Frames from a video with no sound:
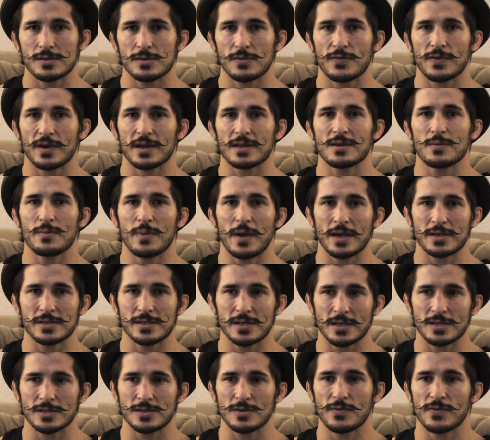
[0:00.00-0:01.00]
You forget the
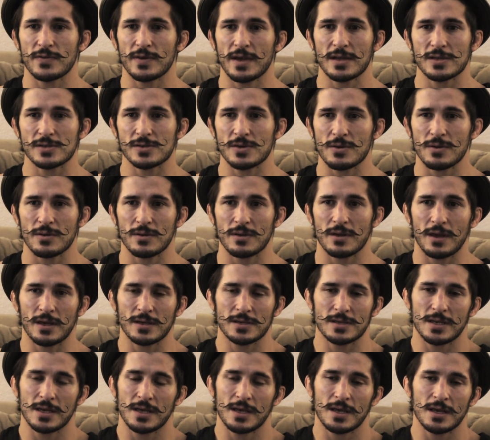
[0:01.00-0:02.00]
basics. You forget certain things.
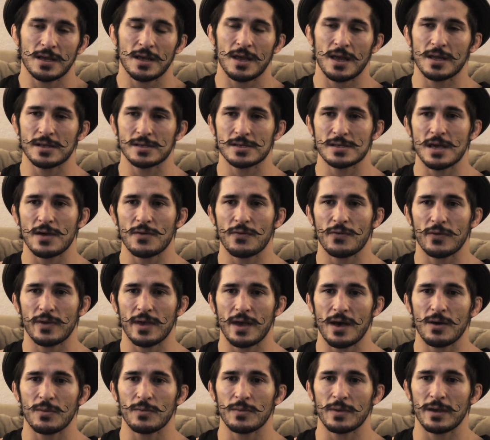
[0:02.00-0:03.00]
And it's definitely
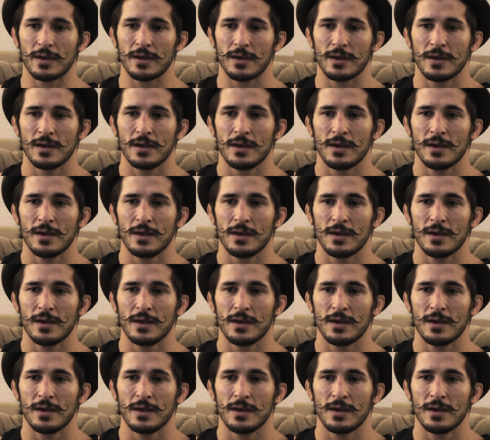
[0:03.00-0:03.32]
helped me.